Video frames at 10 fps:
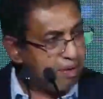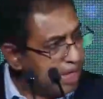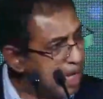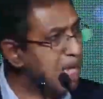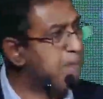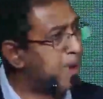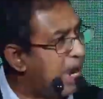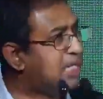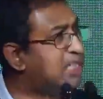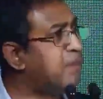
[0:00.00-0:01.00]
really
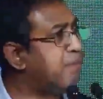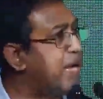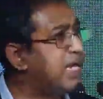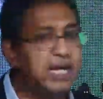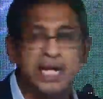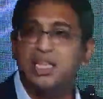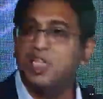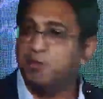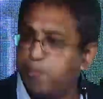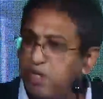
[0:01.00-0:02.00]
participated in
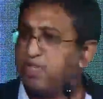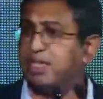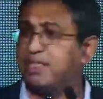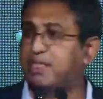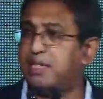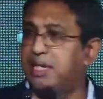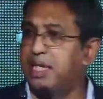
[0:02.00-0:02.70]
this process,